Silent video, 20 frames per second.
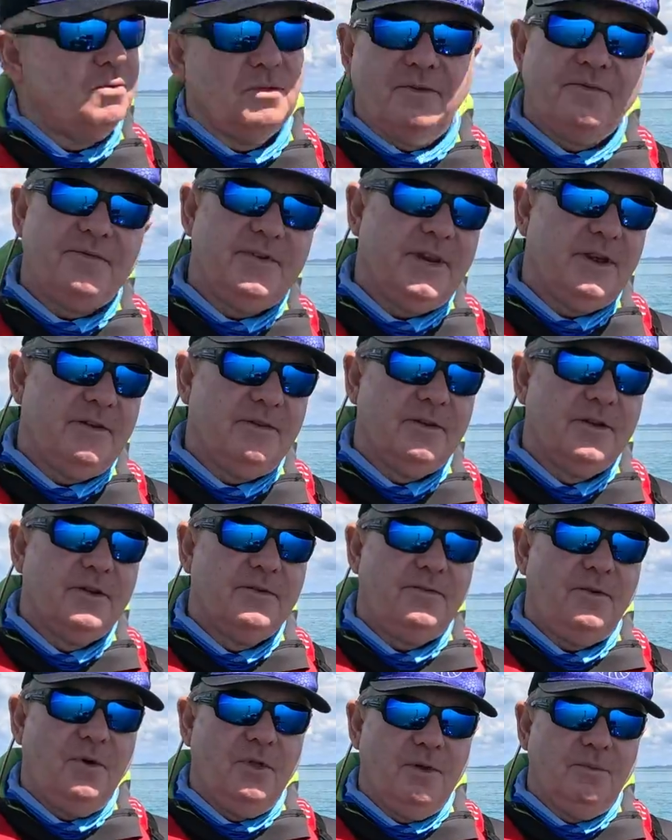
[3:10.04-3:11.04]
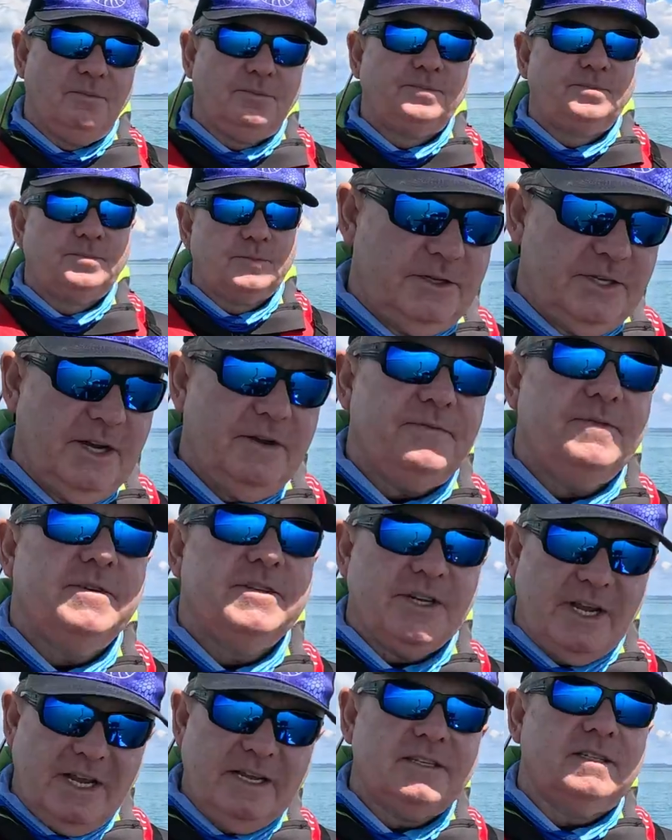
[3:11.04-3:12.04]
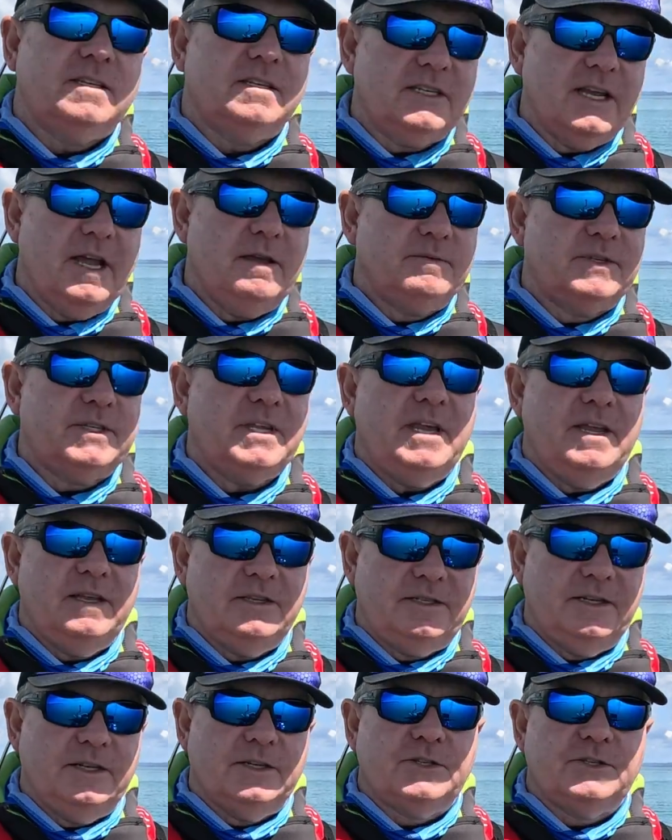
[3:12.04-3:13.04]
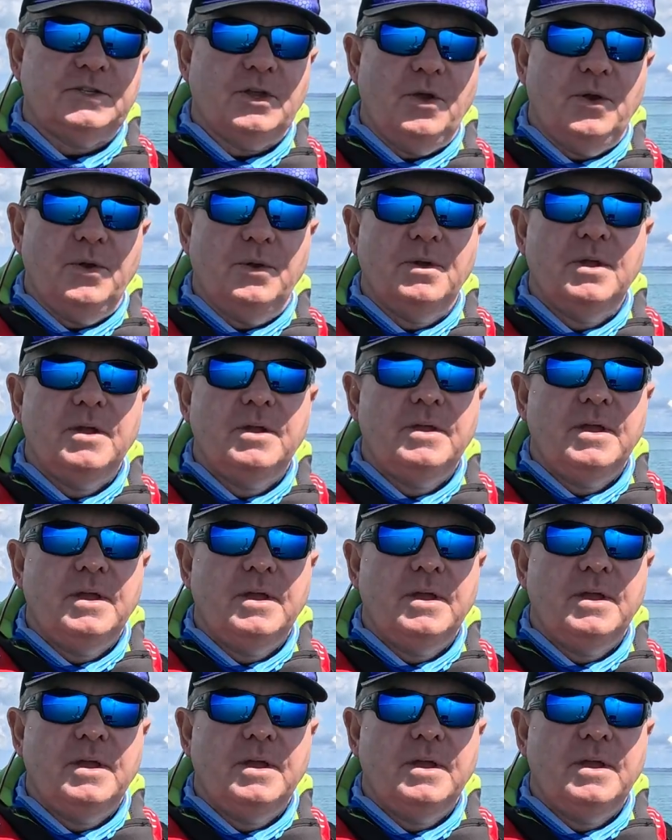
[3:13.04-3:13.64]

do all the fitting for them. The Jetfish is the same ski as this, so